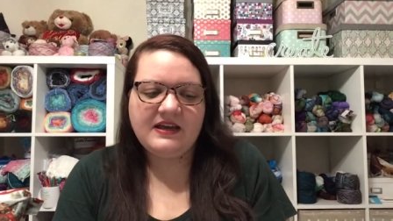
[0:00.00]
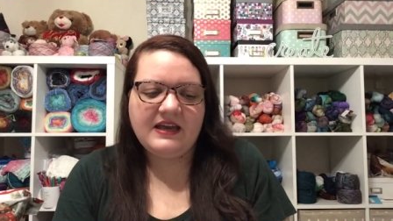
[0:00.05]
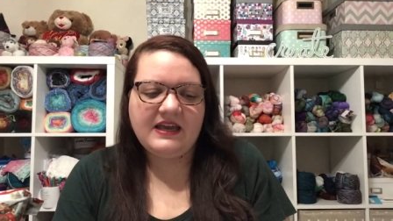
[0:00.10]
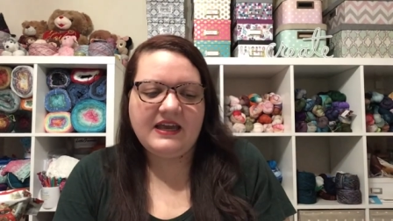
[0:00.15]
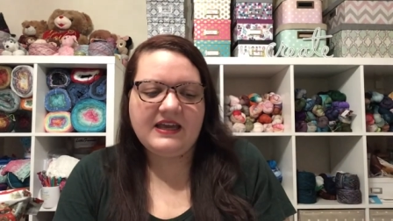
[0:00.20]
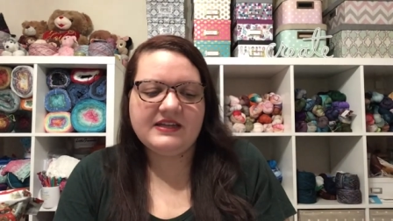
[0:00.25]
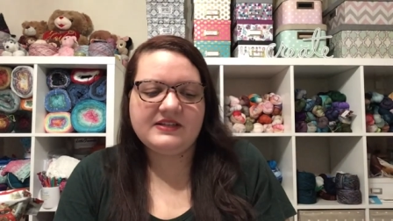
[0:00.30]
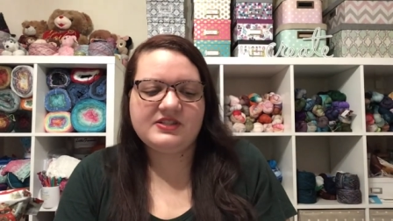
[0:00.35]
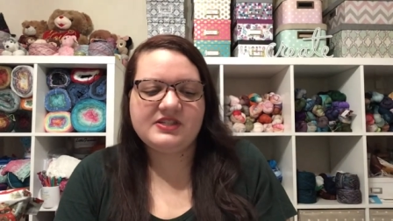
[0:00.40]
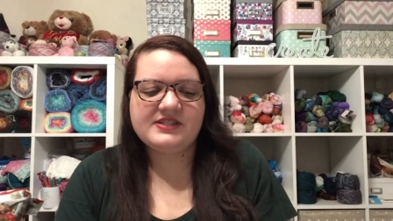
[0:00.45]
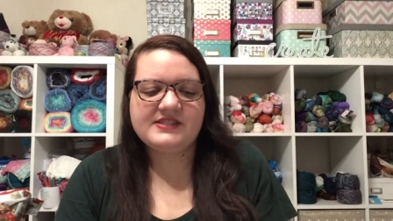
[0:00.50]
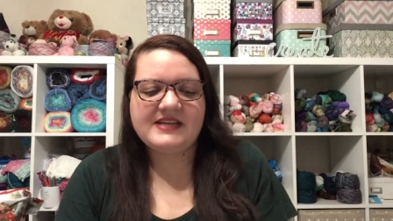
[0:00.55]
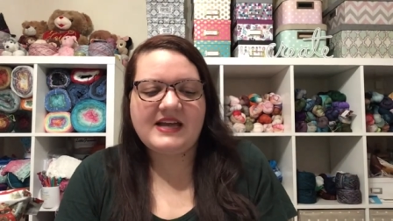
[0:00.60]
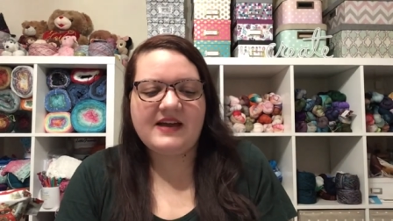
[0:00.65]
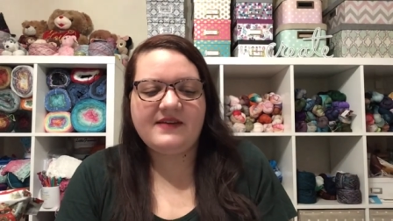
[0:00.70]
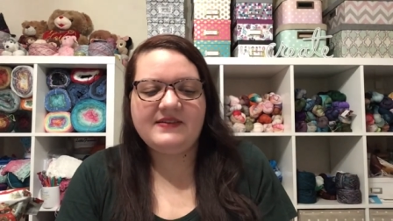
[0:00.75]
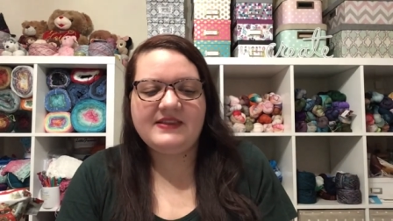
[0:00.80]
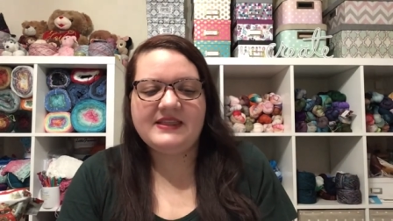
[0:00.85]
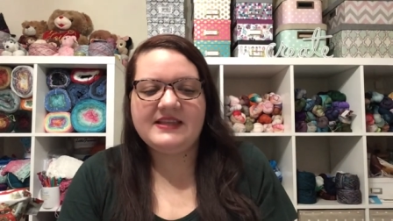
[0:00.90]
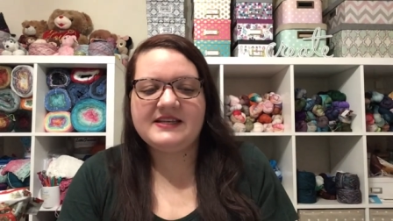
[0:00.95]
And just
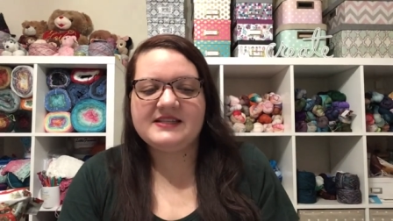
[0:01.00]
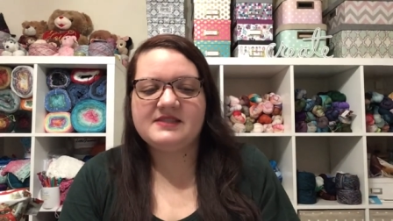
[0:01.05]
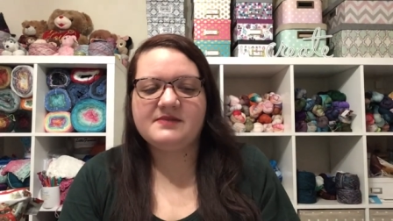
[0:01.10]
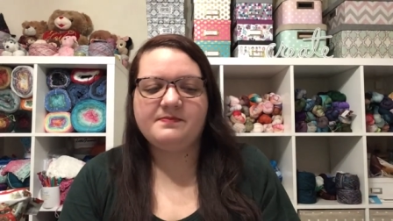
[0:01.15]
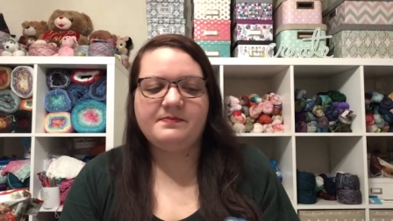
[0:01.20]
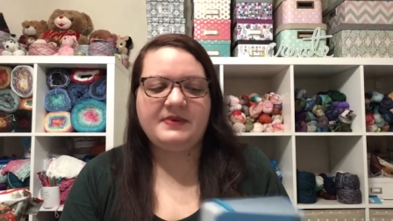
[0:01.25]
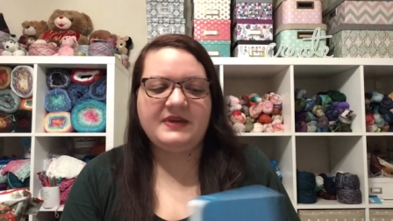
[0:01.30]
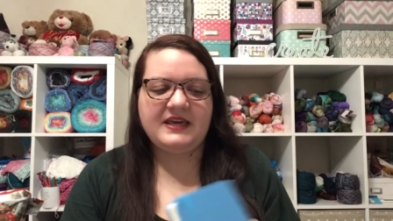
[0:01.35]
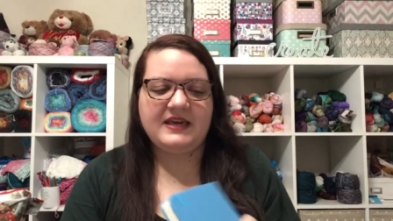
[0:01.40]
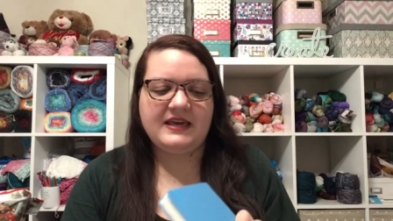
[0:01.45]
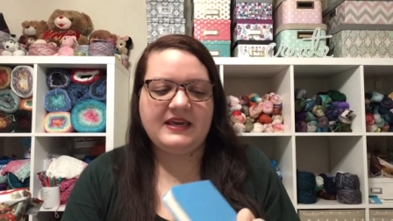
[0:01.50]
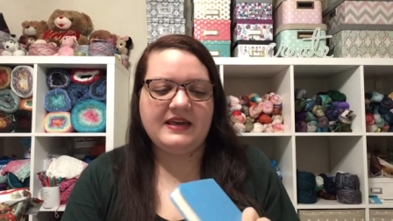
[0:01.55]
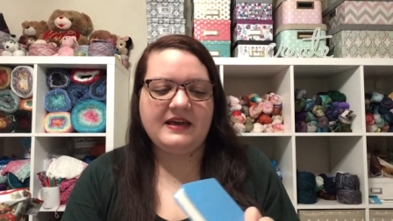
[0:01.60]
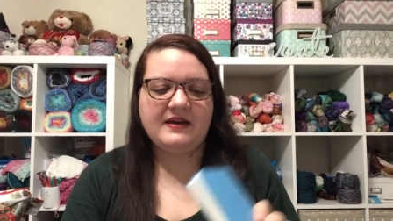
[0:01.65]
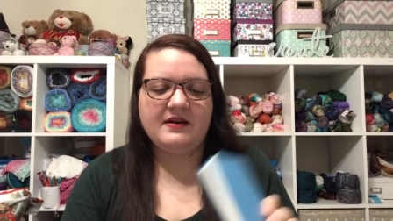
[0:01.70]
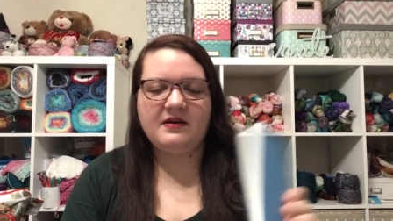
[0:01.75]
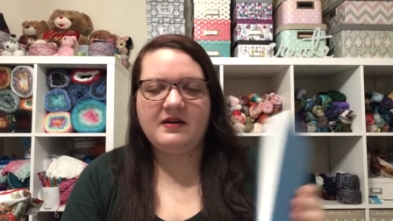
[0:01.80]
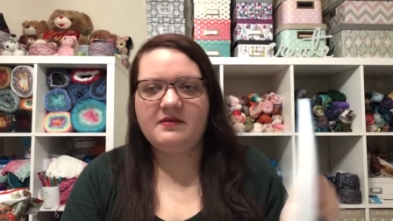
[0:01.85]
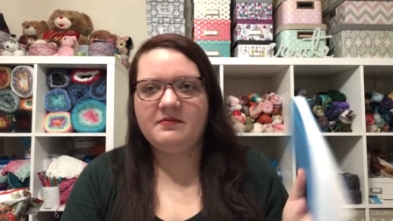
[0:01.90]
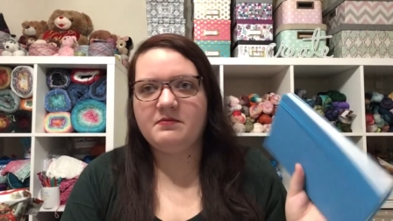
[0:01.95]
having this be
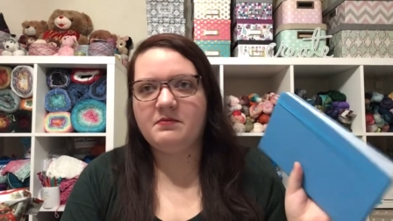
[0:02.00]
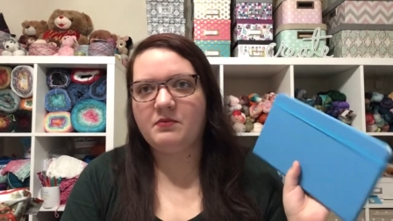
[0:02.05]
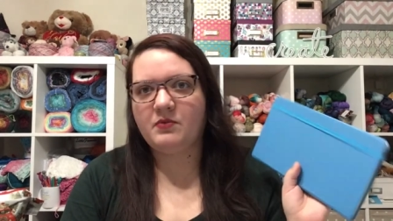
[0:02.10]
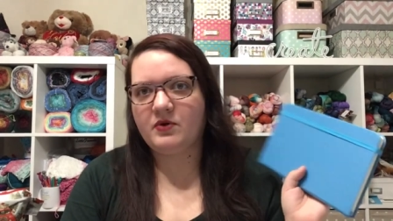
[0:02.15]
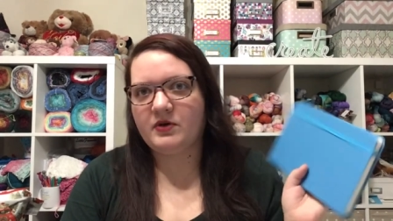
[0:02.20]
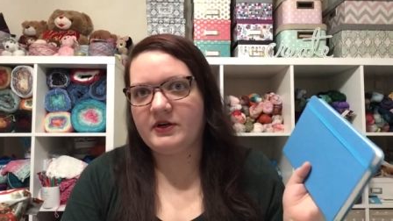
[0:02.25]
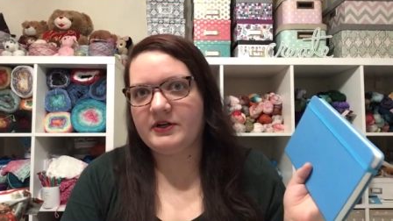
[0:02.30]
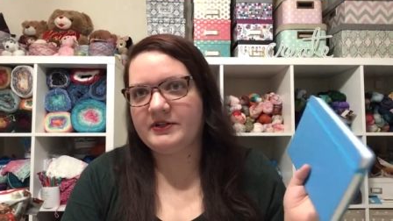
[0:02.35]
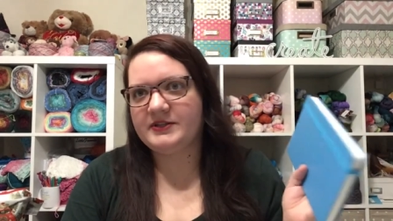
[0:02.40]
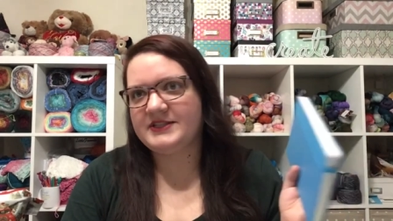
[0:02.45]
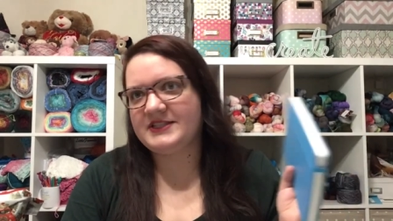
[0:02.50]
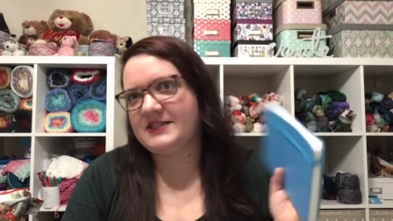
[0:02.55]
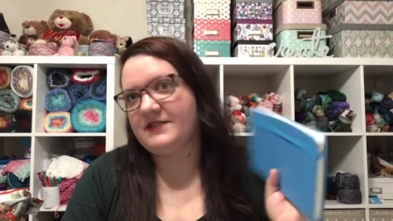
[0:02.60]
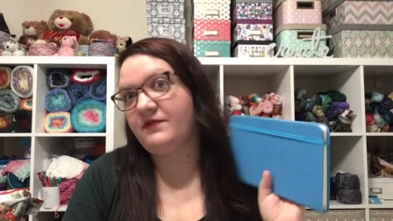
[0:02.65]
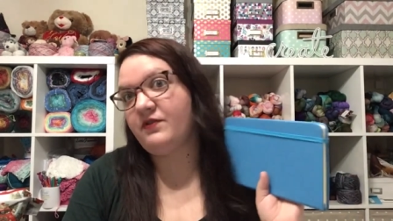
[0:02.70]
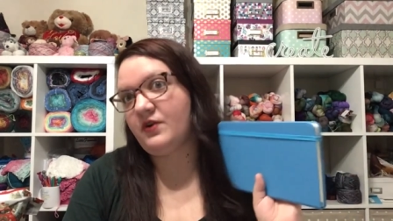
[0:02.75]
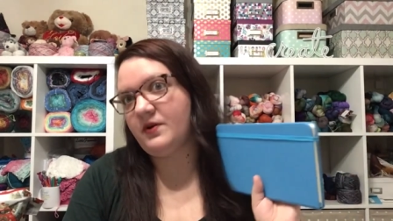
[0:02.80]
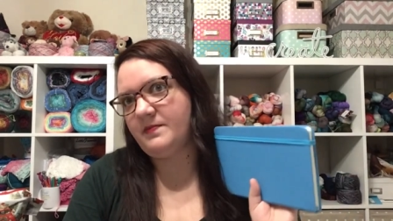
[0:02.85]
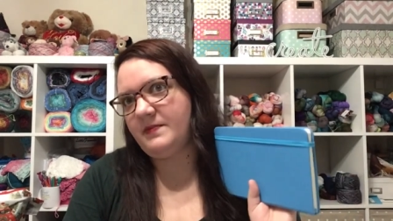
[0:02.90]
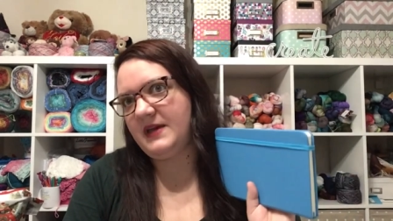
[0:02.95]
more just
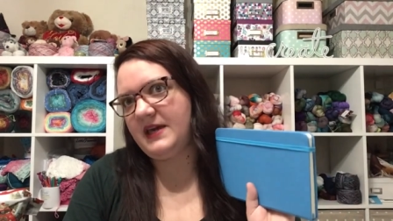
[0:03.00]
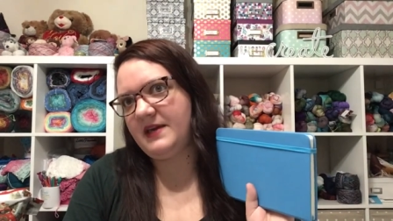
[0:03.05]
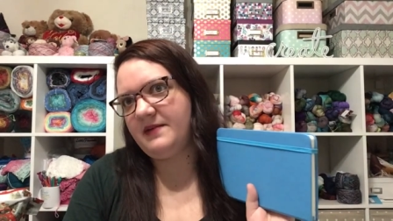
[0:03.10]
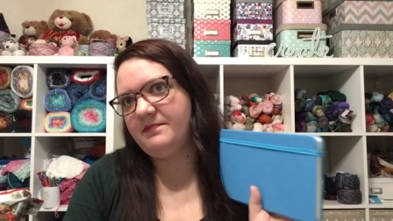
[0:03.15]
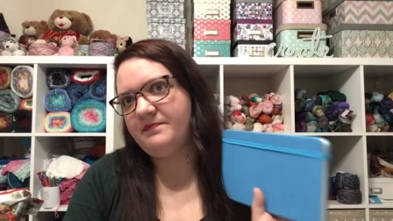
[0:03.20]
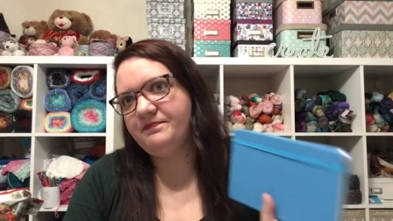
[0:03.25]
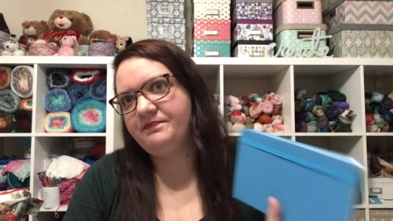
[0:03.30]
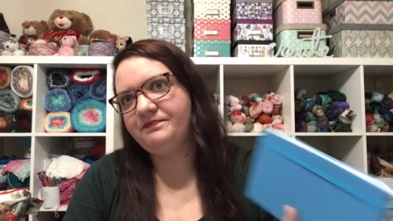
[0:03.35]
for me.